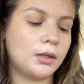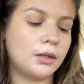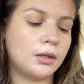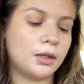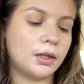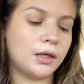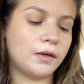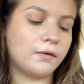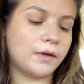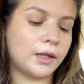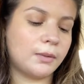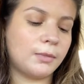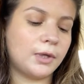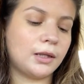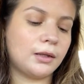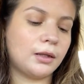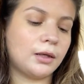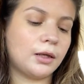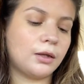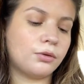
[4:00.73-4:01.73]
of like me
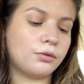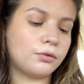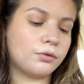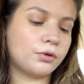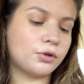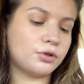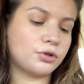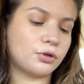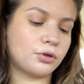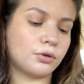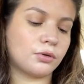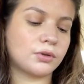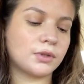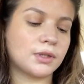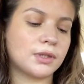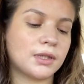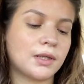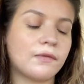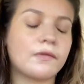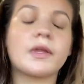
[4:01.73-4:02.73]
looking through the journals
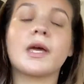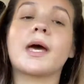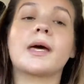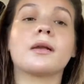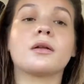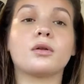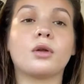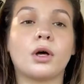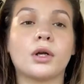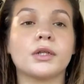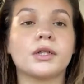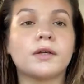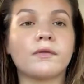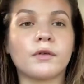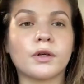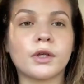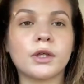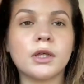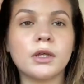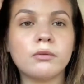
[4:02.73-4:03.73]
and stuff. They had a lot of
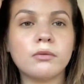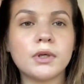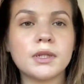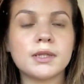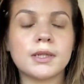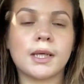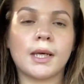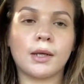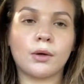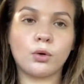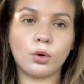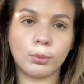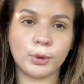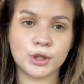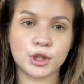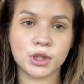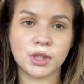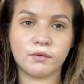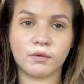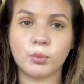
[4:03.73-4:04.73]
different cute ones. They had a whole
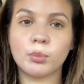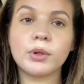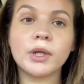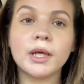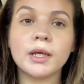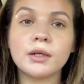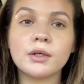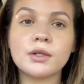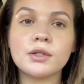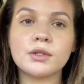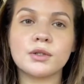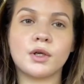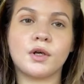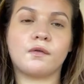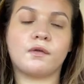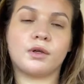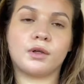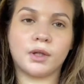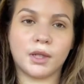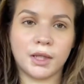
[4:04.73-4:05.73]
bunch of different planners, so
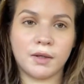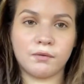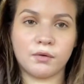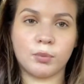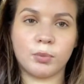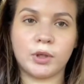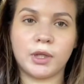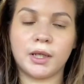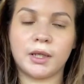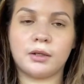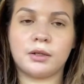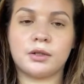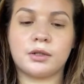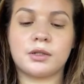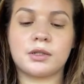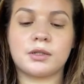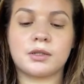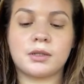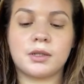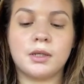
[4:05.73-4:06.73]
if you're looking for
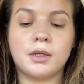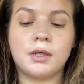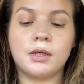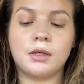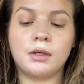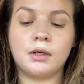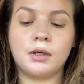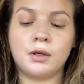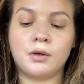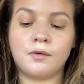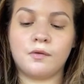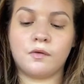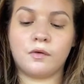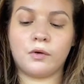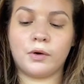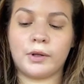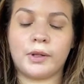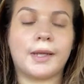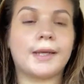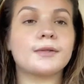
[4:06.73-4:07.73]
planners
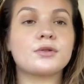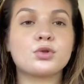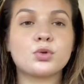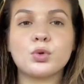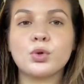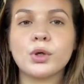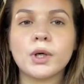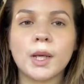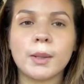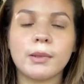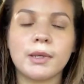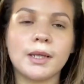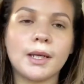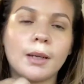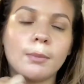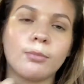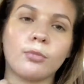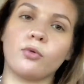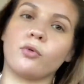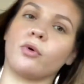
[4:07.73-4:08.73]
for like school coming
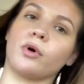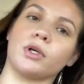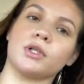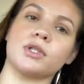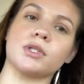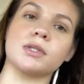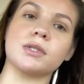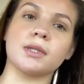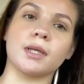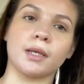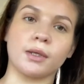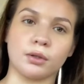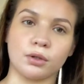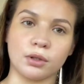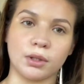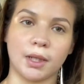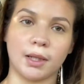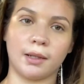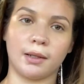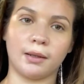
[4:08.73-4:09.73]
up or just like
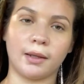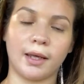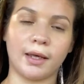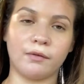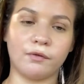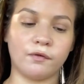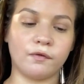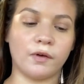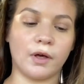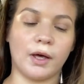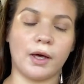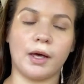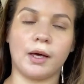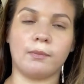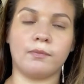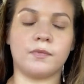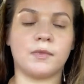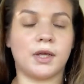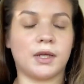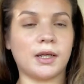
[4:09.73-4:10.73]
your daily life,
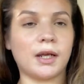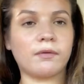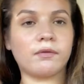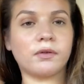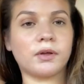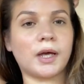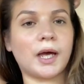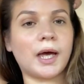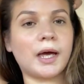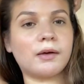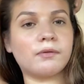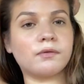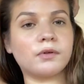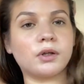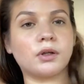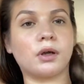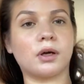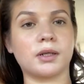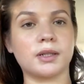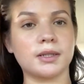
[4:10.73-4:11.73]
they definitely have a
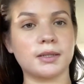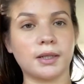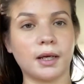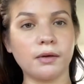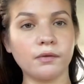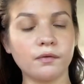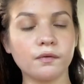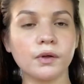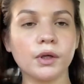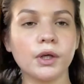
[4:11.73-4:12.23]
lot of stuff.